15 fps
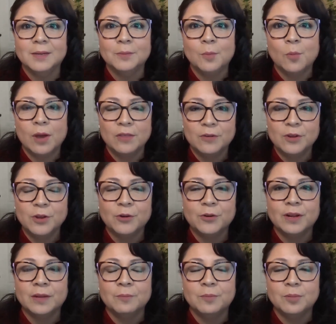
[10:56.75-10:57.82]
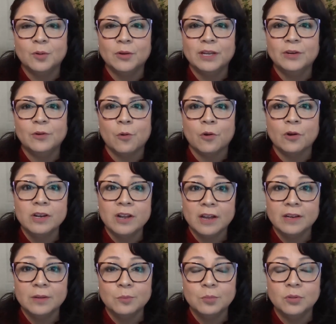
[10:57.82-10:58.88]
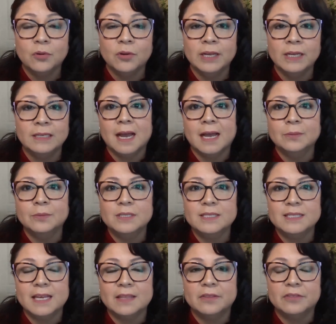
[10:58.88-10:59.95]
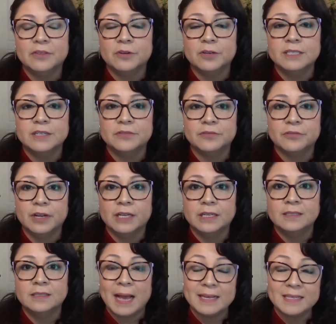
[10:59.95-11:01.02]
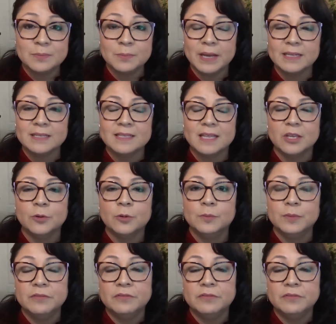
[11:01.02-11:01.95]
Whether you're employed or not employed, I would say that there are different aspects that you would be